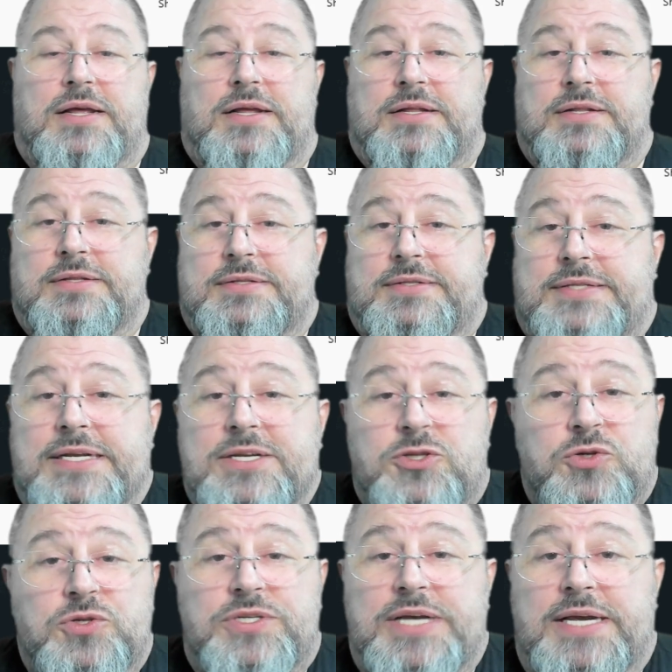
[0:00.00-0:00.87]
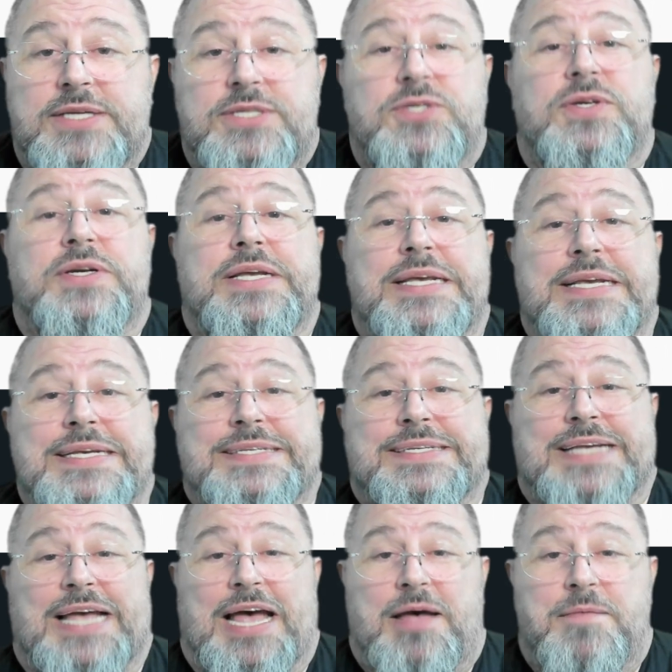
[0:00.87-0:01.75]
the suggestion is
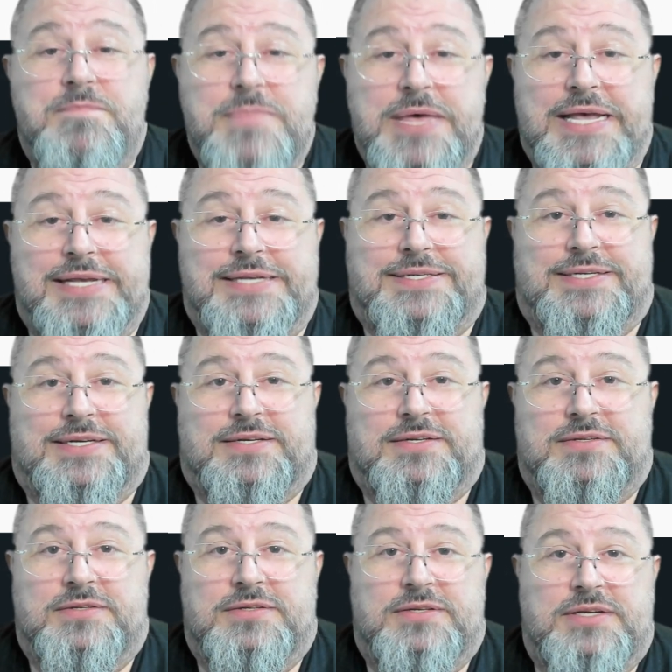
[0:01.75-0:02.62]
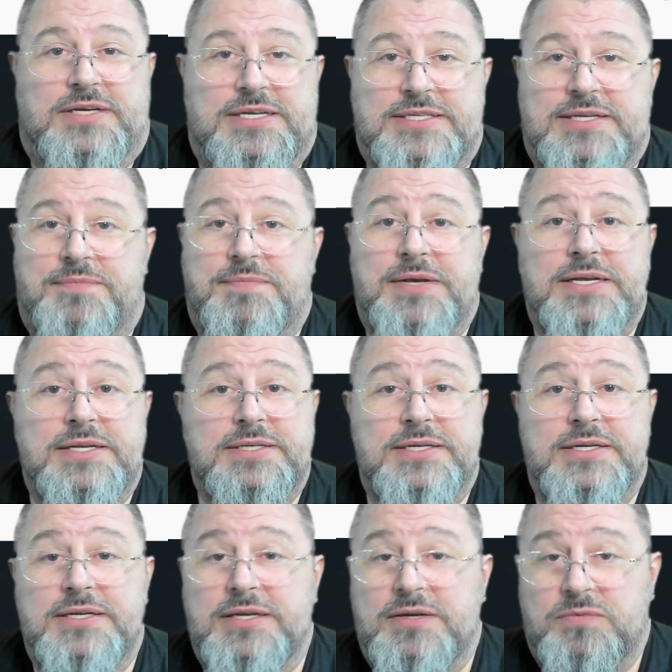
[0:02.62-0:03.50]
amazing. It's
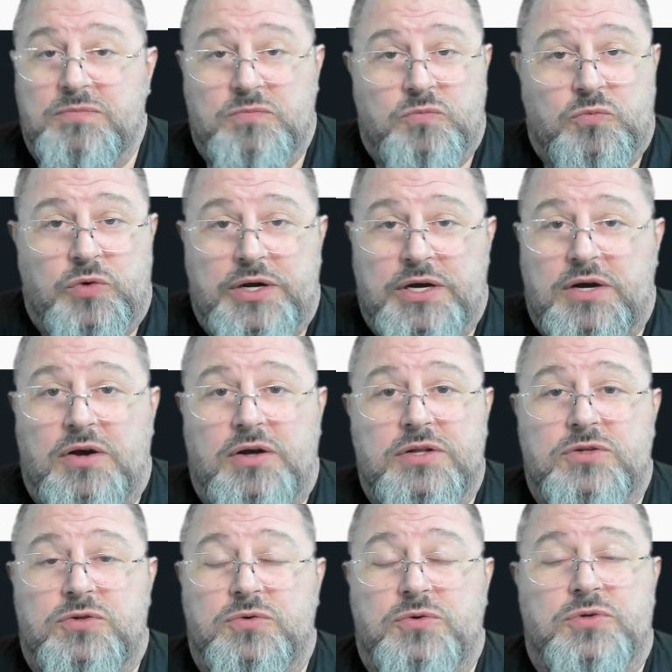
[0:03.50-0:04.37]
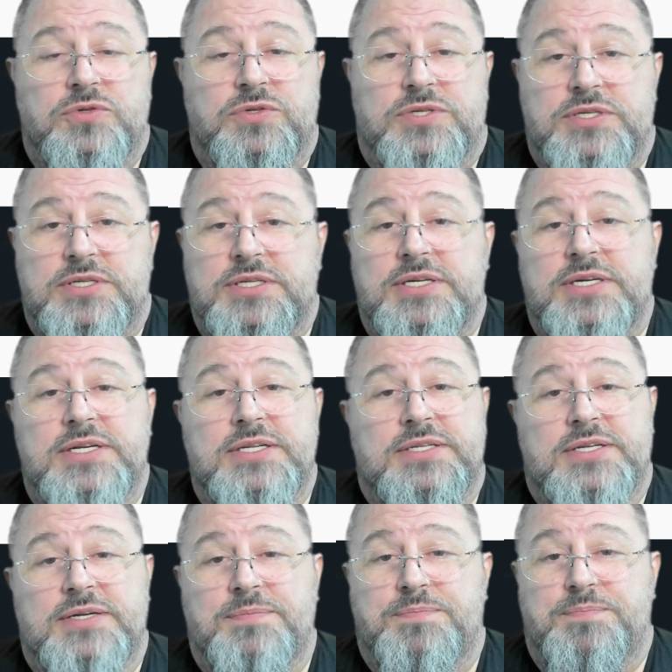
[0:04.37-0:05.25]
amazing. We're going to consider it.
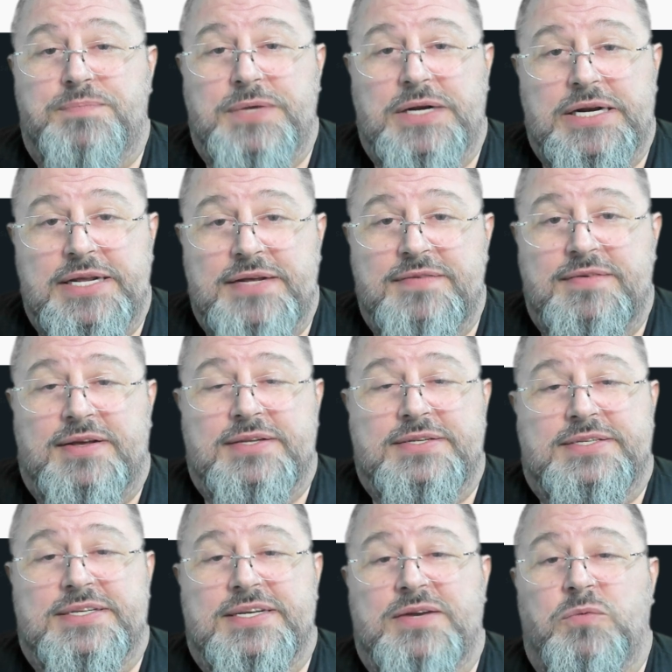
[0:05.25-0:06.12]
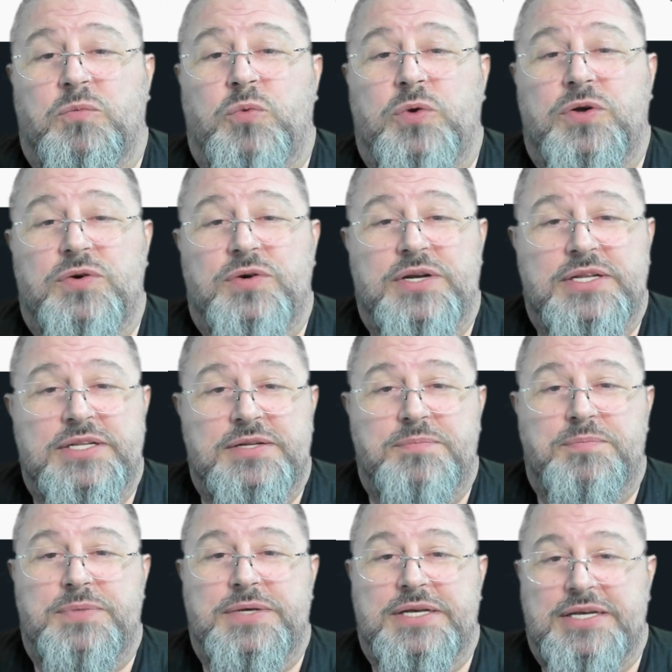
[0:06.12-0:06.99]
Believe us, we already
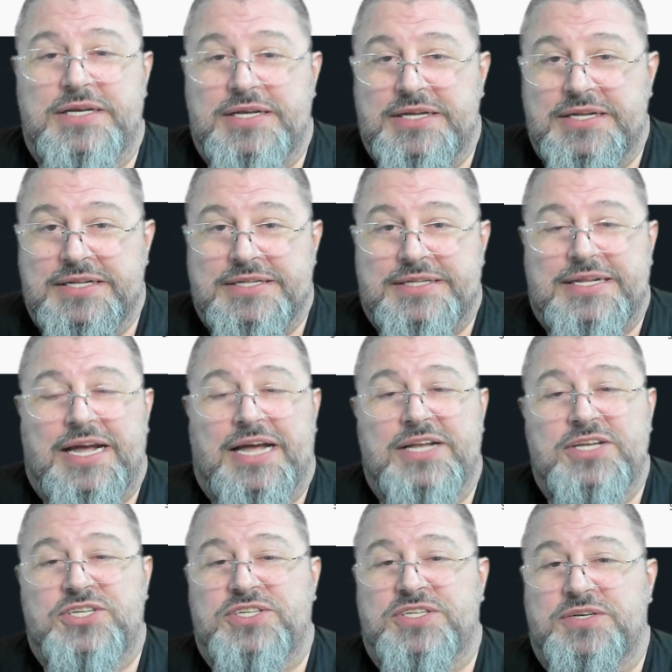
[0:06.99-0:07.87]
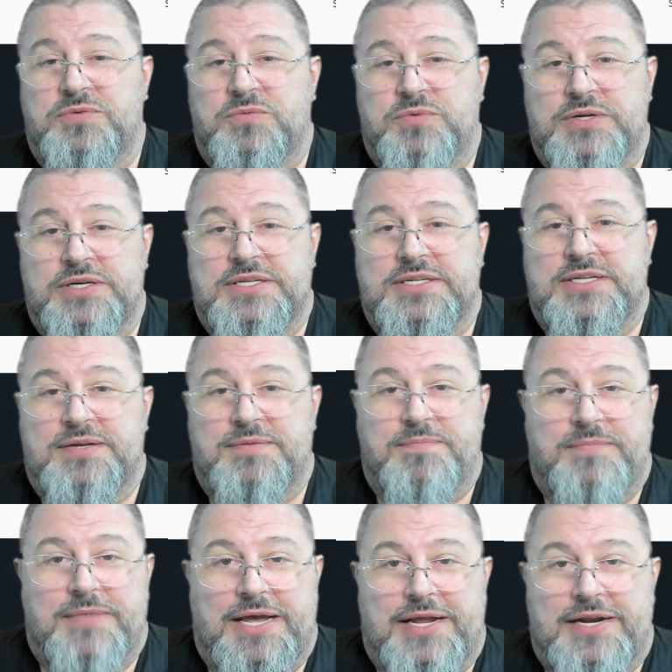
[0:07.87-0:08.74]
been in touch with
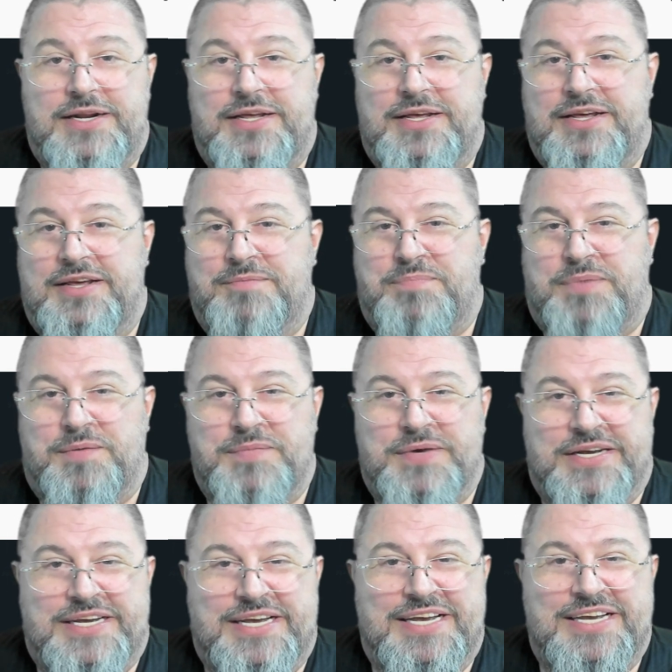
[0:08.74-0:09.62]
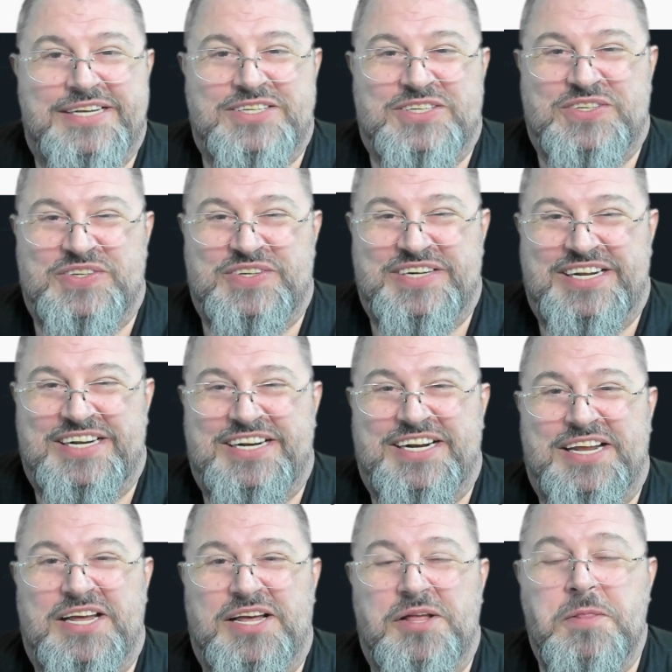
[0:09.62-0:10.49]
many publications and
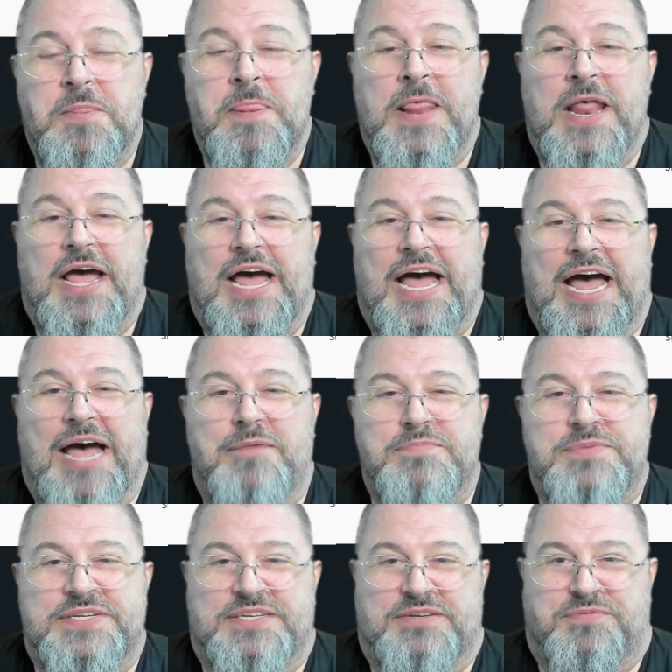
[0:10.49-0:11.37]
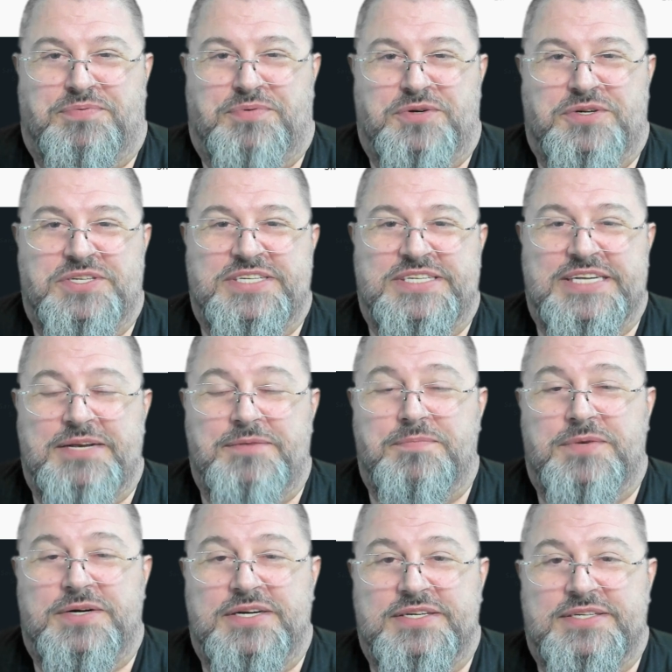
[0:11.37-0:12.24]
hubs for
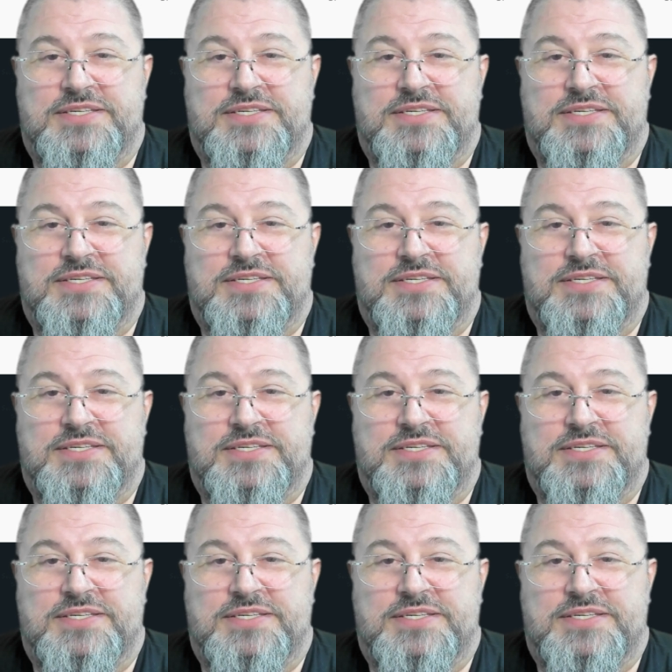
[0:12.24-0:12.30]
simmers.